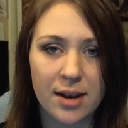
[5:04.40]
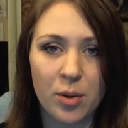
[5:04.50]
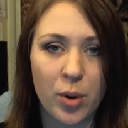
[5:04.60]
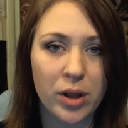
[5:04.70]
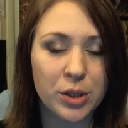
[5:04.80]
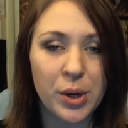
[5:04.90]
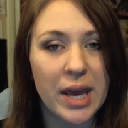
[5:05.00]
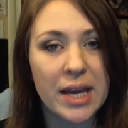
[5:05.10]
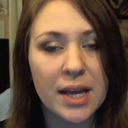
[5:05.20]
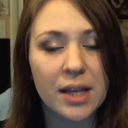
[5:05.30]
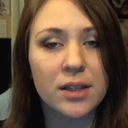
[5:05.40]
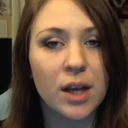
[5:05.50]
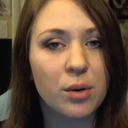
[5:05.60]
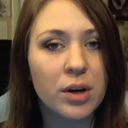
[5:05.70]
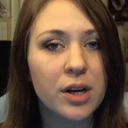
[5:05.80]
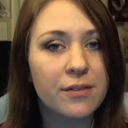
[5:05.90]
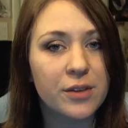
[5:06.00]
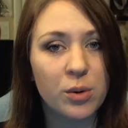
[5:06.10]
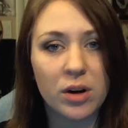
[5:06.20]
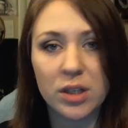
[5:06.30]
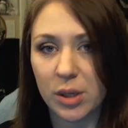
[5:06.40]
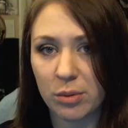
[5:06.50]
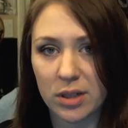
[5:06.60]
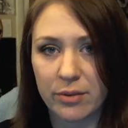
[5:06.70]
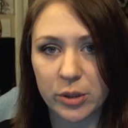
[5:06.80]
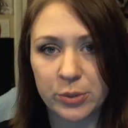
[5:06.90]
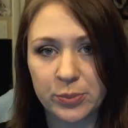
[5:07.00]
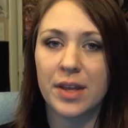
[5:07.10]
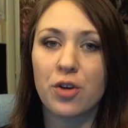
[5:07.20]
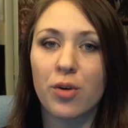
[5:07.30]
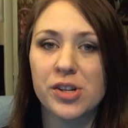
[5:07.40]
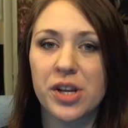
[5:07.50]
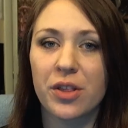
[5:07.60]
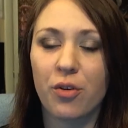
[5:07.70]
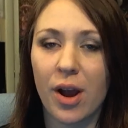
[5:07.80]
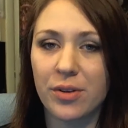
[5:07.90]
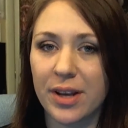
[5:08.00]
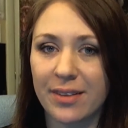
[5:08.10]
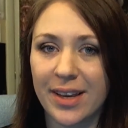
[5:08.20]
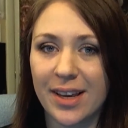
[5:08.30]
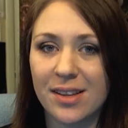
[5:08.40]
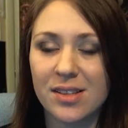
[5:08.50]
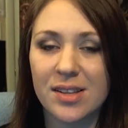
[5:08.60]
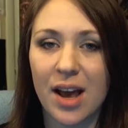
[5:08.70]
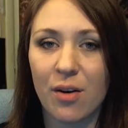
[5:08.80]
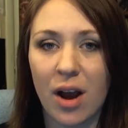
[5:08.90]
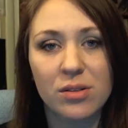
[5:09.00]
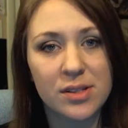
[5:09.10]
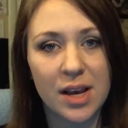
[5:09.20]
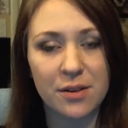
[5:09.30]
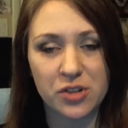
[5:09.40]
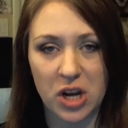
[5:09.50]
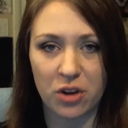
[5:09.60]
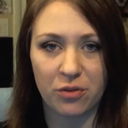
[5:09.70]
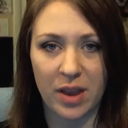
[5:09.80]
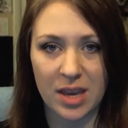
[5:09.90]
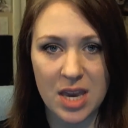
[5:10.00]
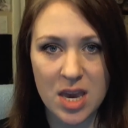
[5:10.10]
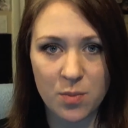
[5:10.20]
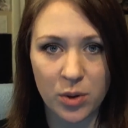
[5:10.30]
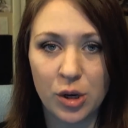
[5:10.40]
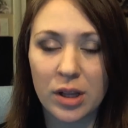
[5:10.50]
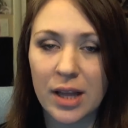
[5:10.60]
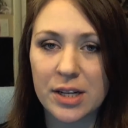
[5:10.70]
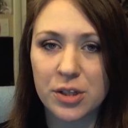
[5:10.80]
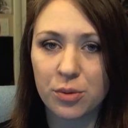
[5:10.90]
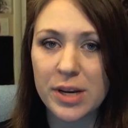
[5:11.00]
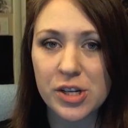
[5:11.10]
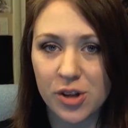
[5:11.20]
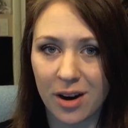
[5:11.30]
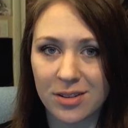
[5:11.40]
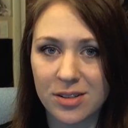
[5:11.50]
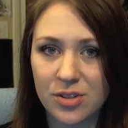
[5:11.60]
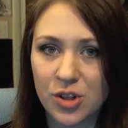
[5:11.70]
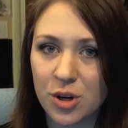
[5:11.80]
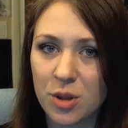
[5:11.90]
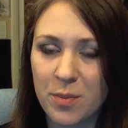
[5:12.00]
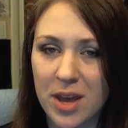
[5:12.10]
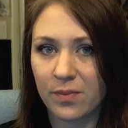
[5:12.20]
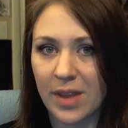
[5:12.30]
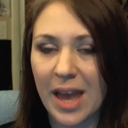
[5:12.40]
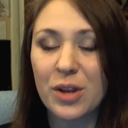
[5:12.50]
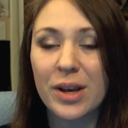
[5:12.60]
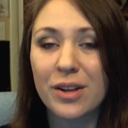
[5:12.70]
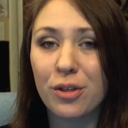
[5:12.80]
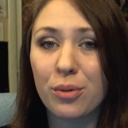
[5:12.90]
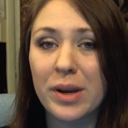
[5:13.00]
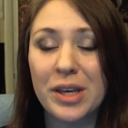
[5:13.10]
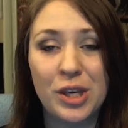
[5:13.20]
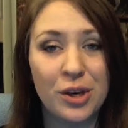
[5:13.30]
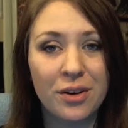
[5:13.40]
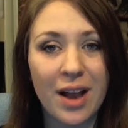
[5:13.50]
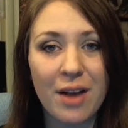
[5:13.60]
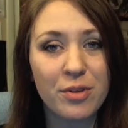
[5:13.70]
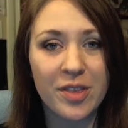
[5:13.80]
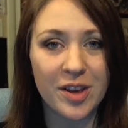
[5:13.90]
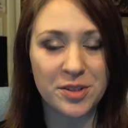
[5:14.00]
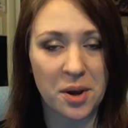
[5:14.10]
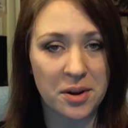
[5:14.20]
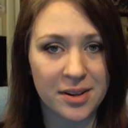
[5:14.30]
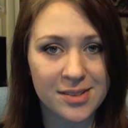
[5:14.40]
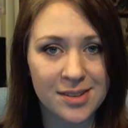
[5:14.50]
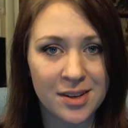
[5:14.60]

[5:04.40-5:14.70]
upon looting it, and lower if you are a lower level. The Crushing the Crown daily is now outside of Shadowfang Keep. You collect 3 shards, turn them in, and you get 3 Cure Everything tonics,